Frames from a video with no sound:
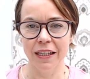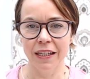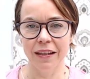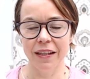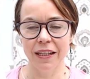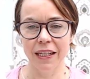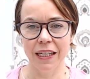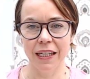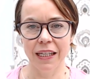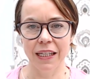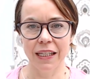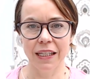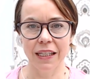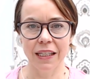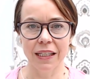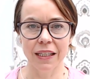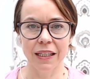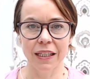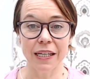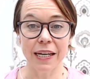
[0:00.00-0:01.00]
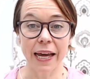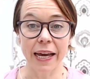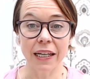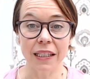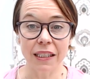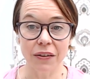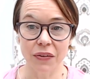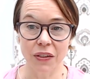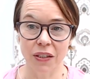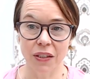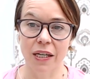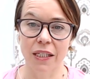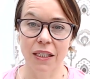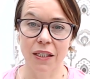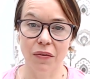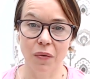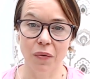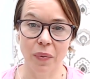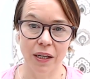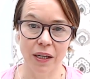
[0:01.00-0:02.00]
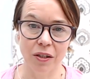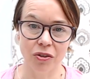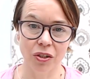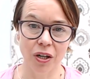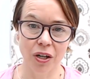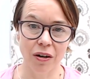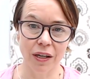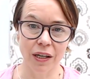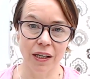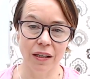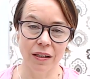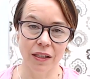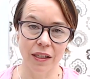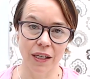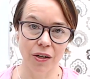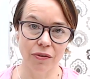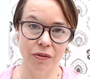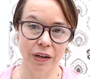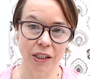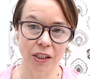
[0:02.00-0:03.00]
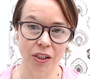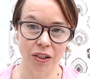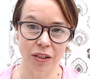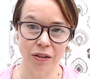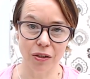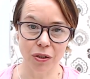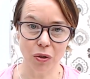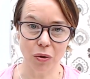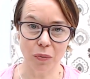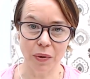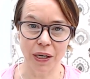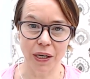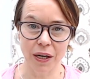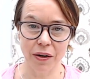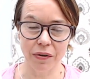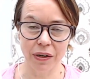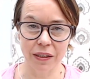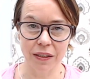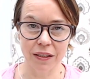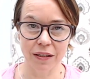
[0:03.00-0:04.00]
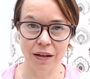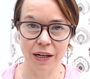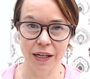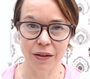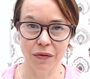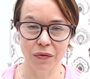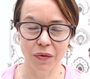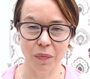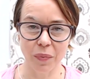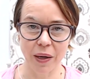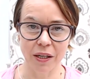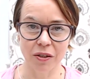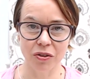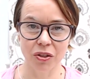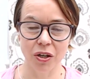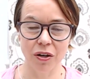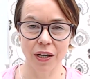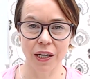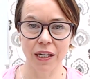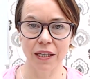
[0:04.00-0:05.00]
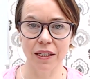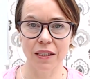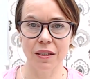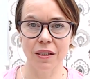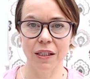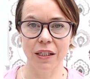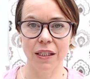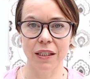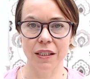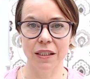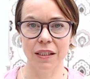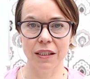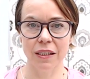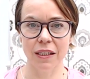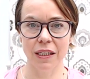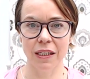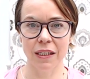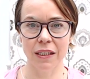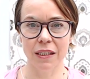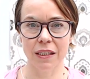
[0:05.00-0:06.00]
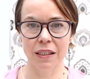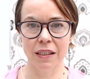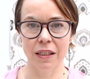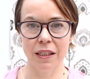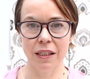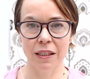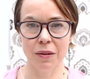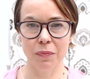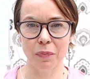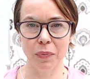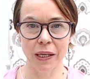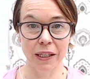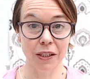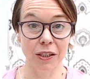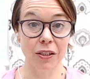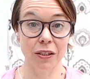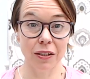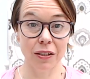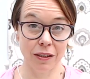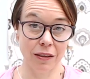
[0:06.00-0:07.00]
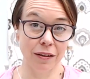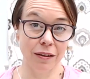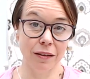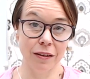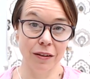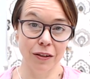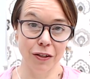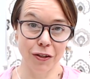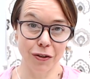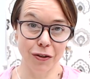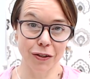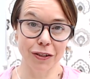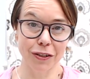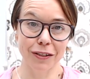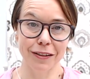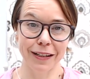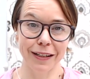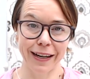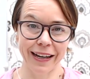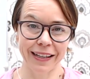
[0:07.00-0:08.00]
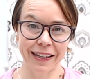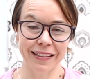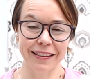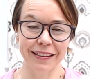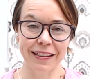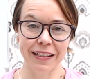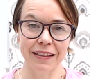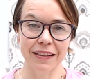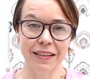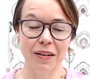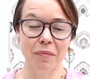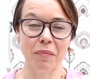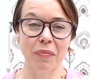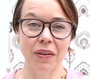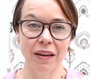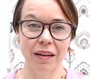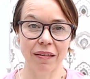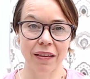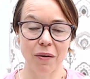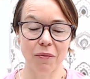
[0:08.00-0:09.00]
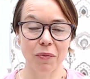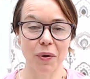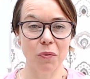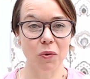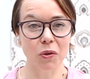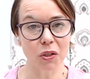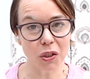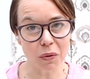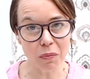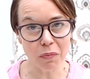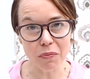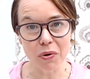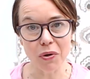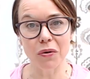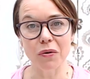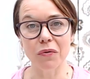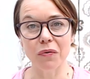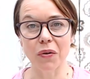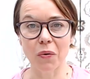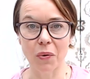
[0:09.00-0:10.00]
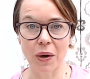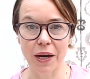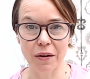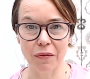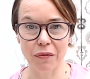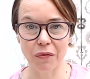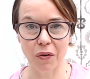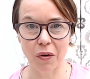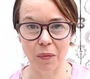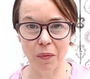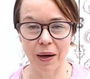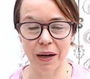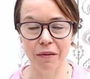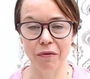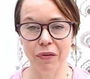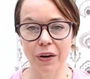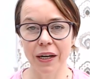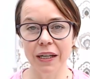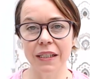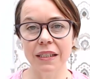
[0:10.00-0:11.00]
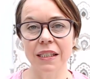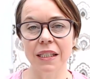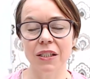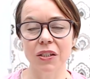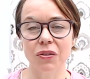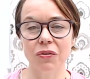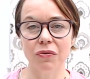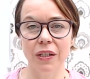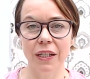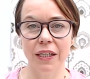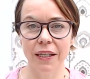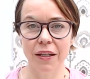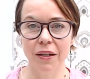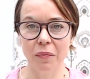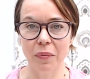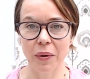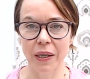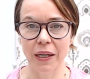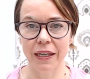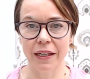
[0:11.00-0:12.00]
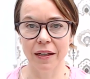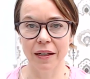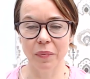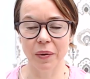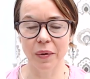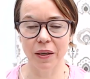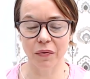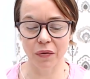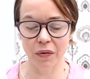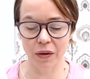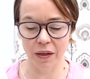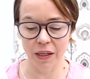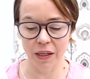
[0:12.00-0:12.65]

the negative sides of the patriarchy, the aggression, the domineering side of the patriarchy is being looked as something that we want to move away from. And frankincense really can be a little bit of